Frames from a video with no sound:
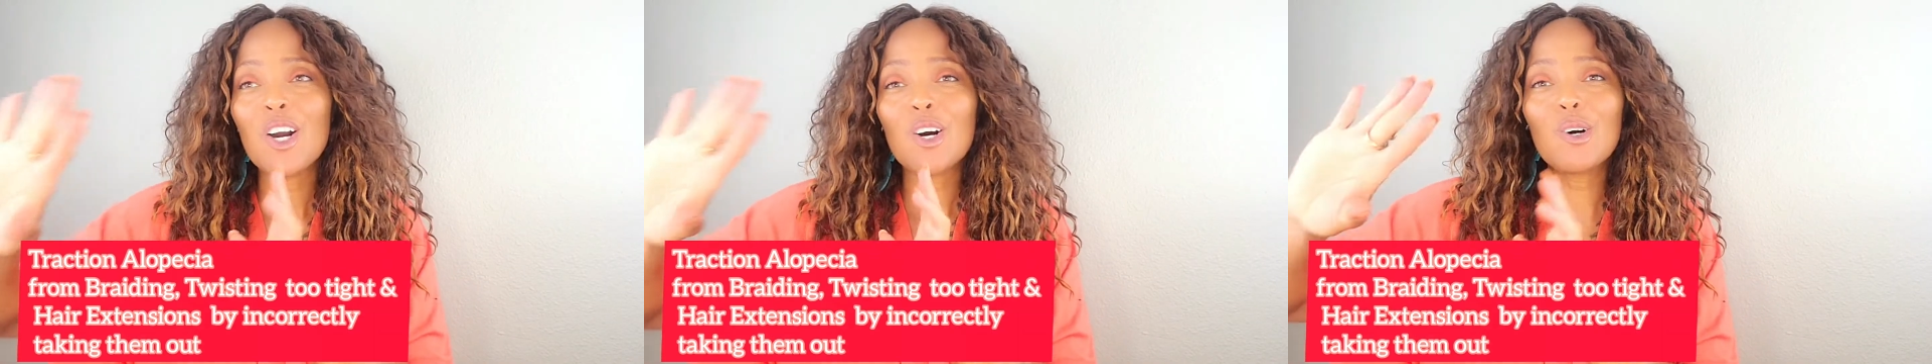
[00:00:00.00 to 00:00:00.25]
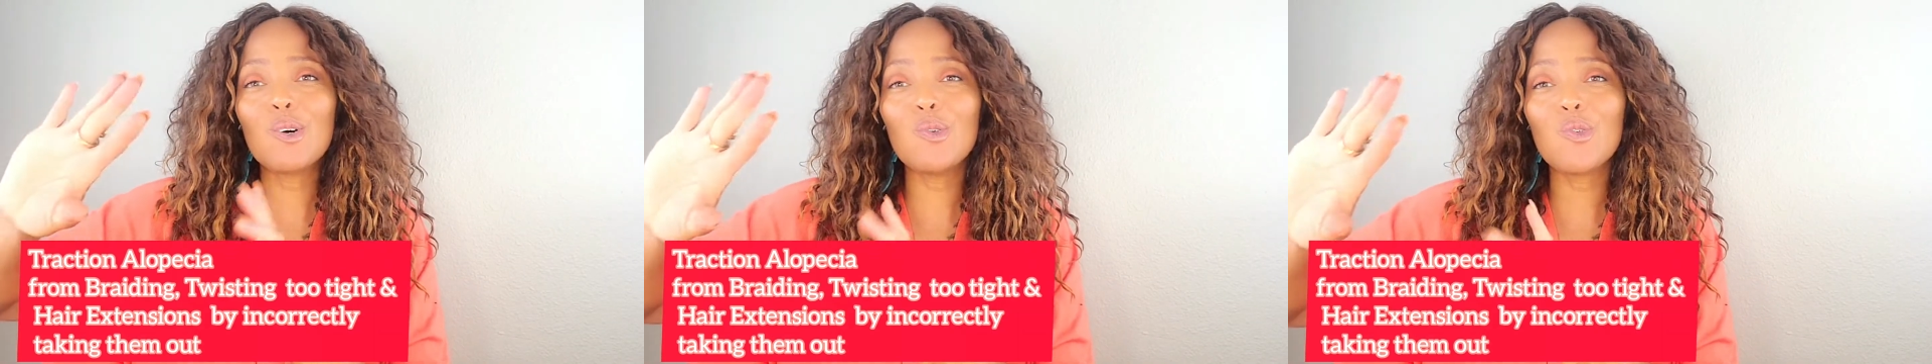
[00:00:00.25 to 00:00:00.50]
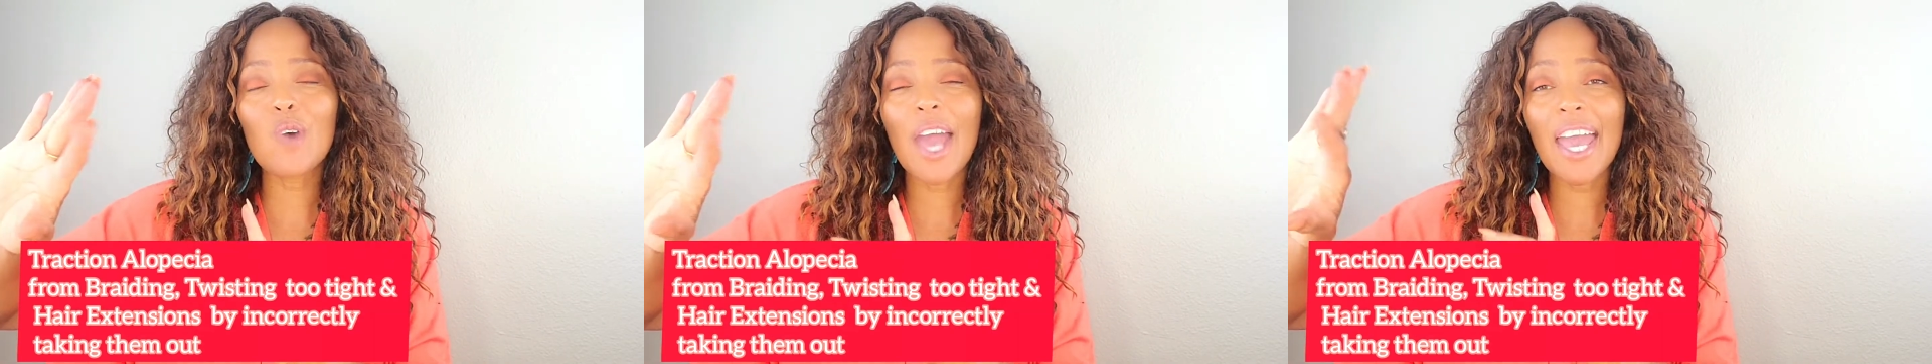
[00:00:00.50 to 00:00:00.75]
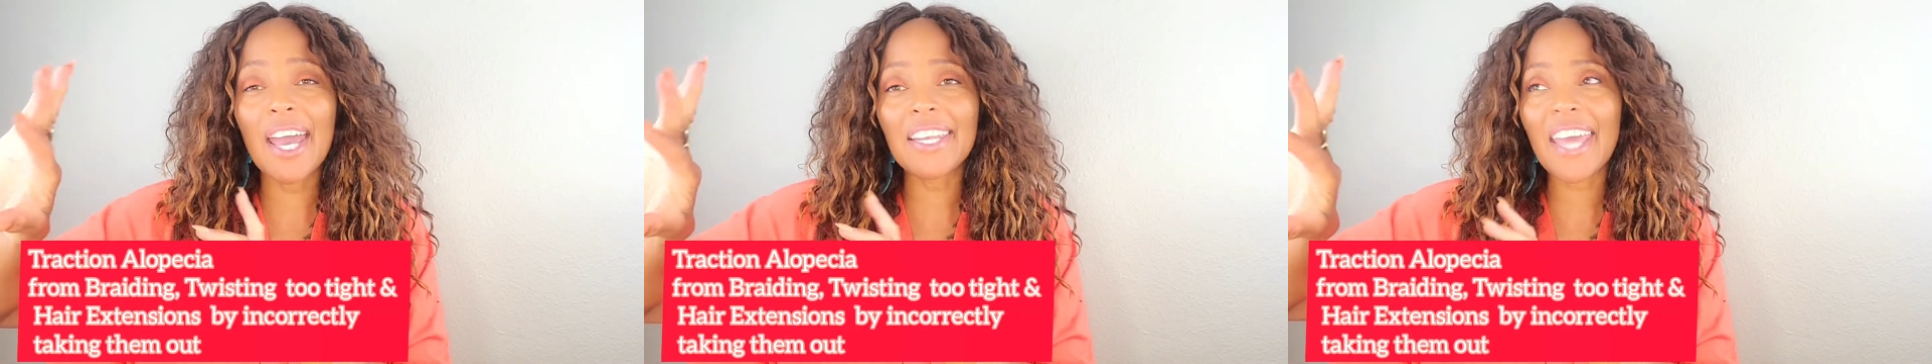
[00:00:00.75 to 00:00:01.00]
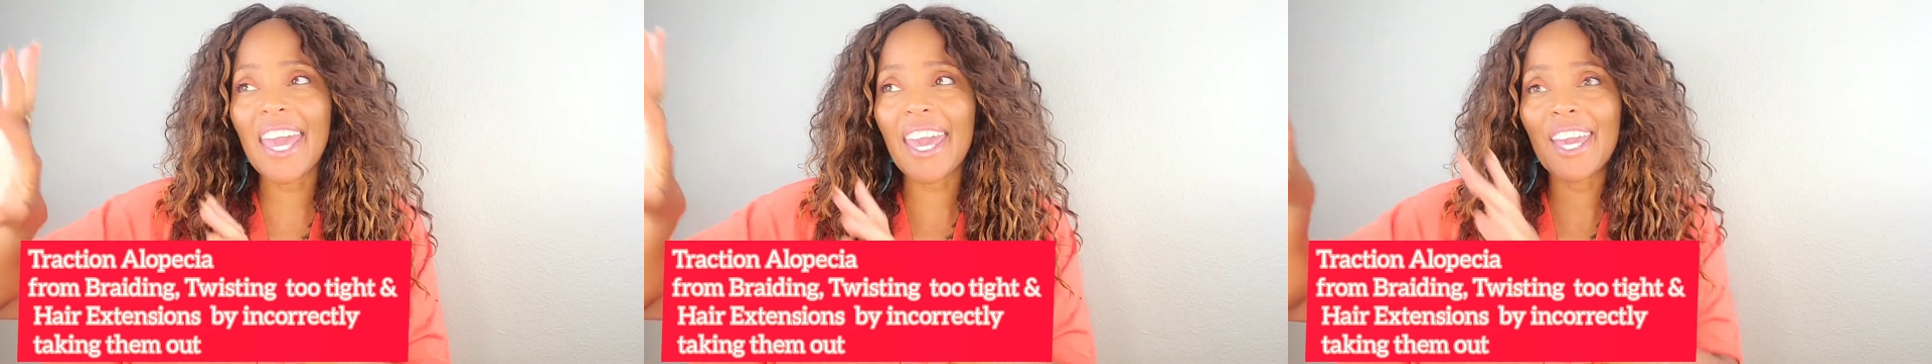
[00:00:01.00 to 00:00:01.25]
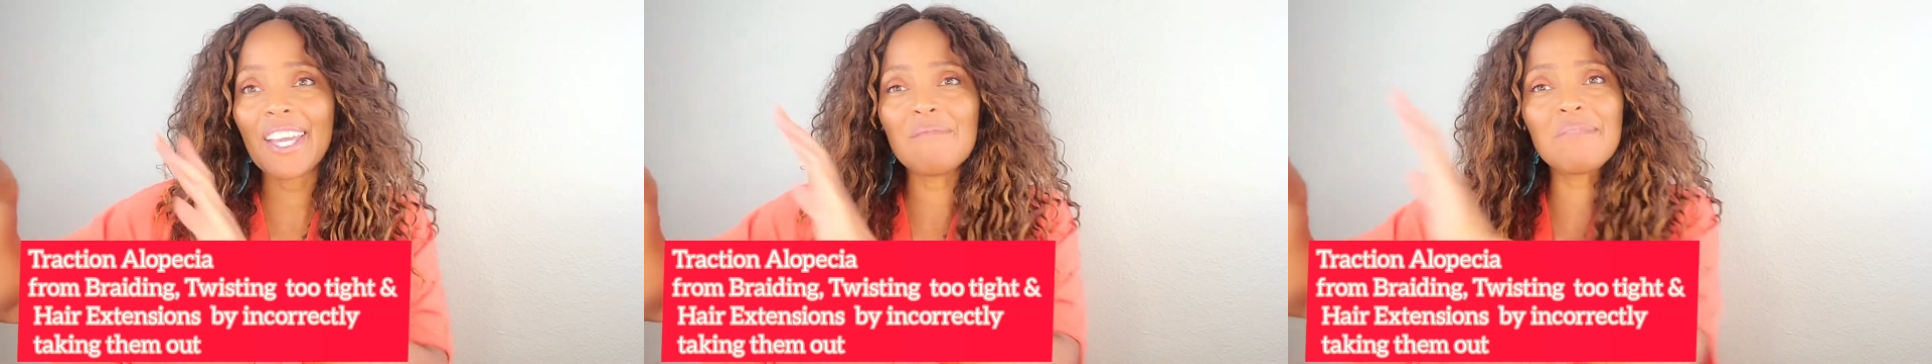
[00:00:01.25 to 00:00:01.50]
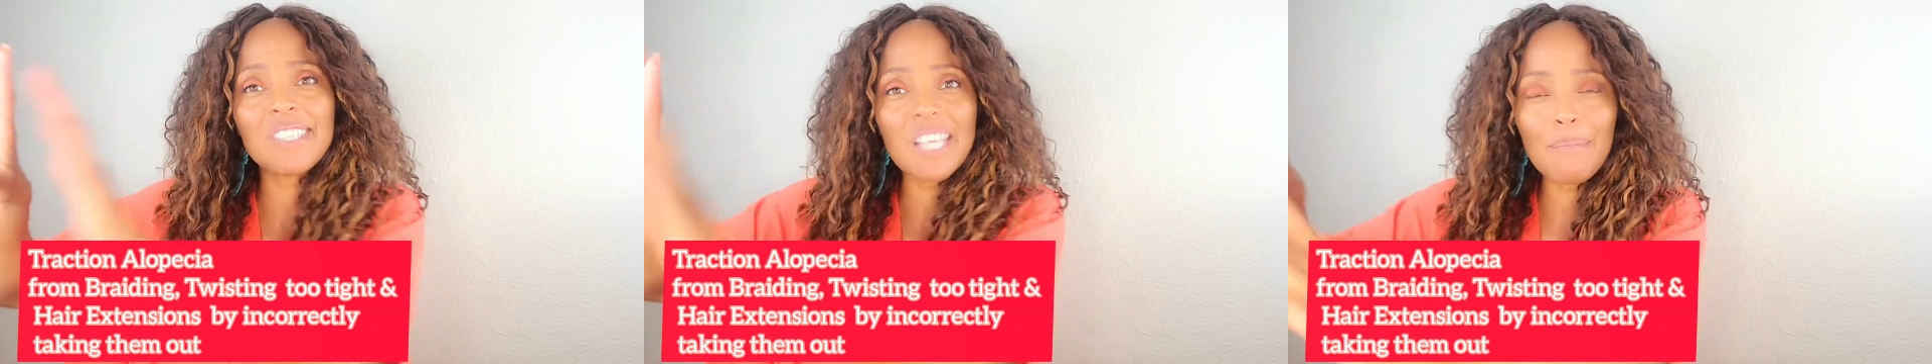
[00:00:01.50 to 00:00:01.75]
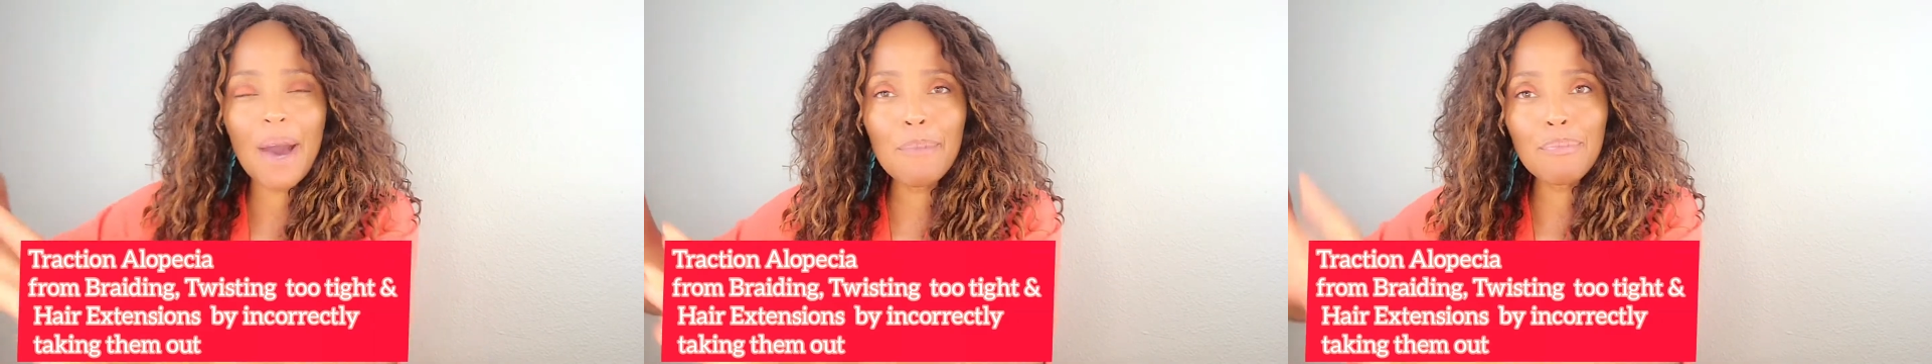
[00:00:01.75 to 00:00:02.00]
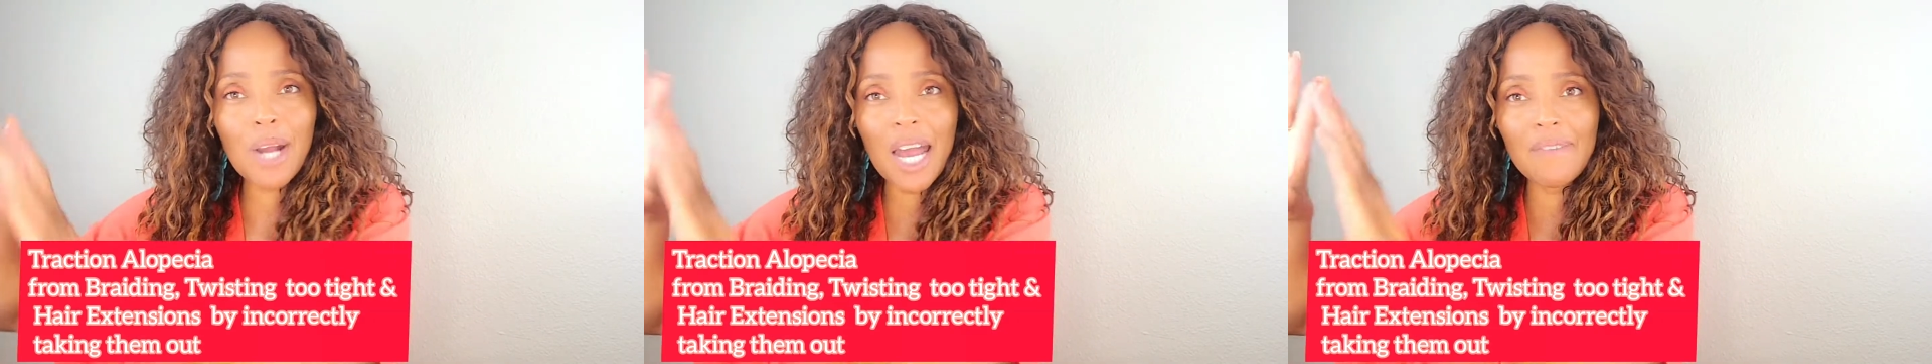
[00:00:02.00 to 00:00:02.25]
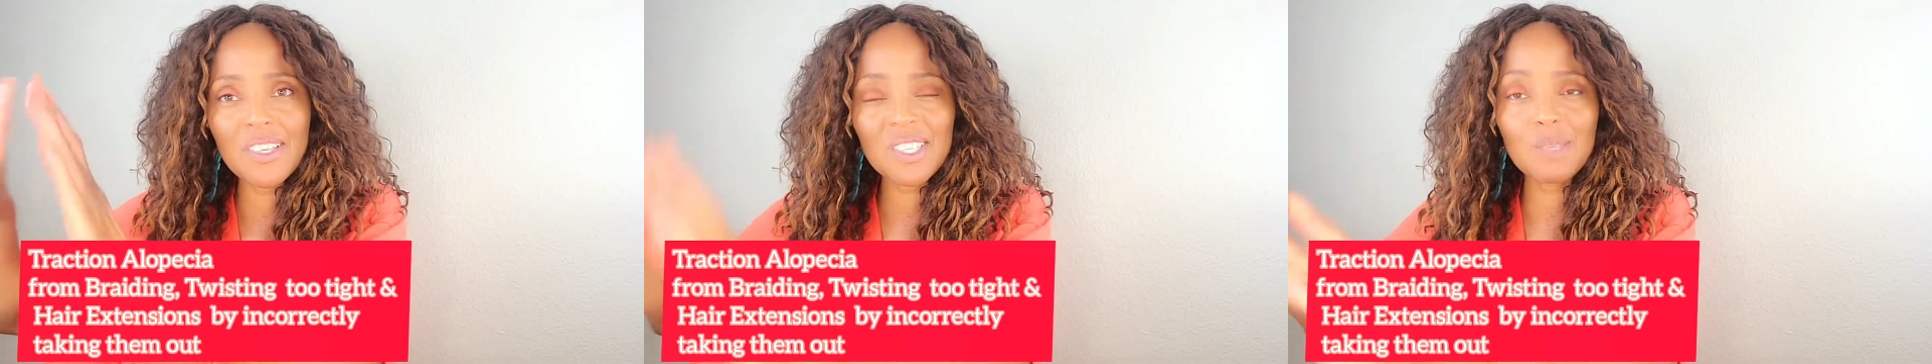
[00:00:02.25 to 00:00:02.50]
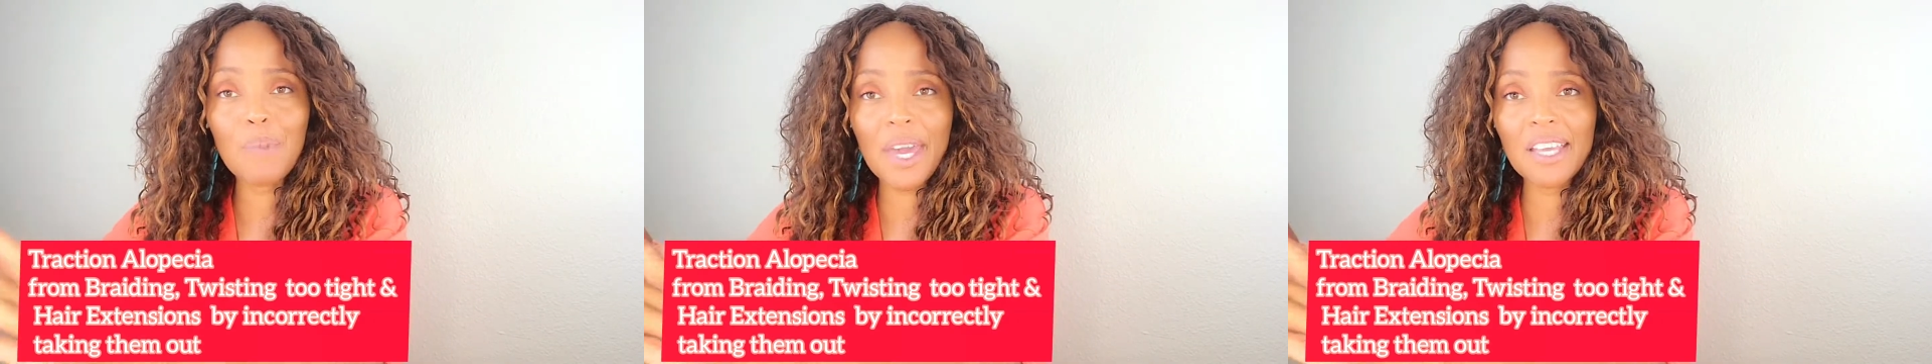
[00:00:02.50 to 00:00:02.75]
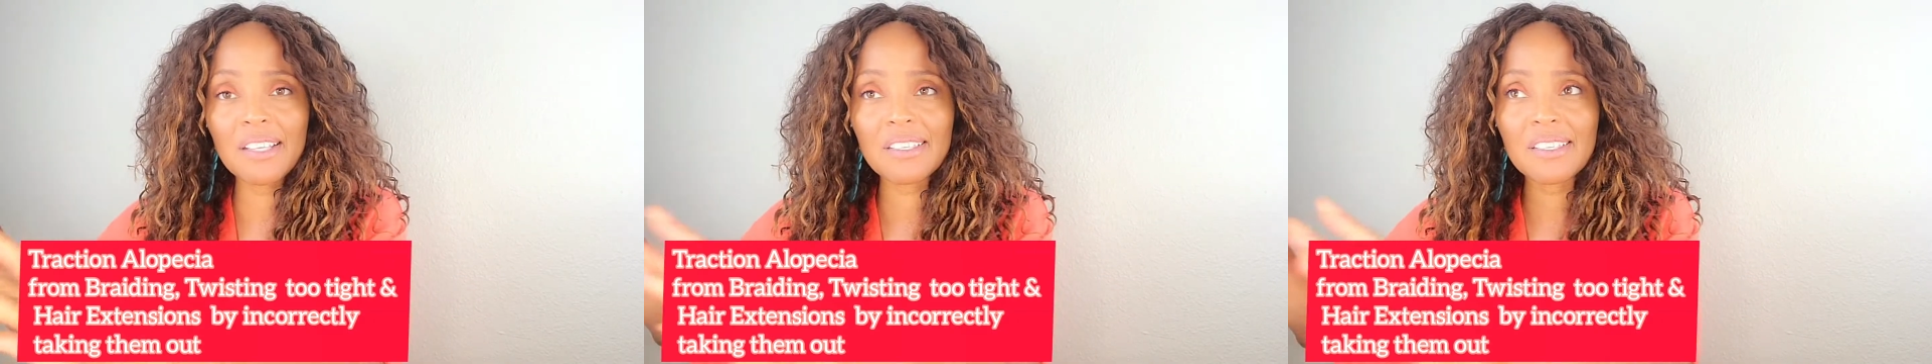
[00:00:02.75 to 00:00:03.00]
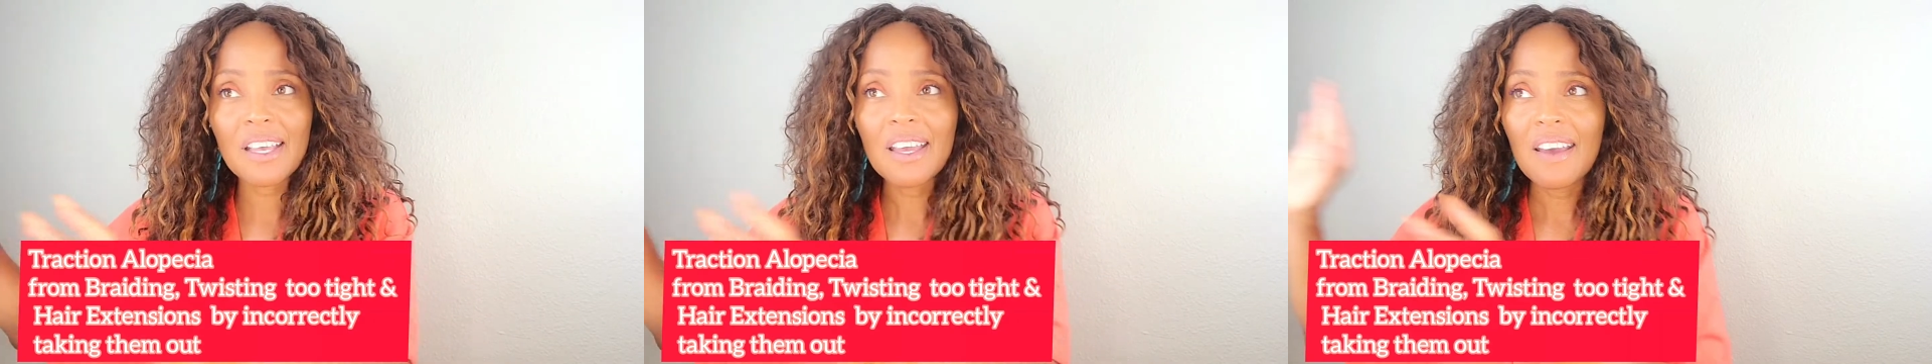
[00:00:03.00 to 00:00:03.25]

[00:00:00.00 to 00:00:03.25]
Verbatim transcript: who had a semi-private space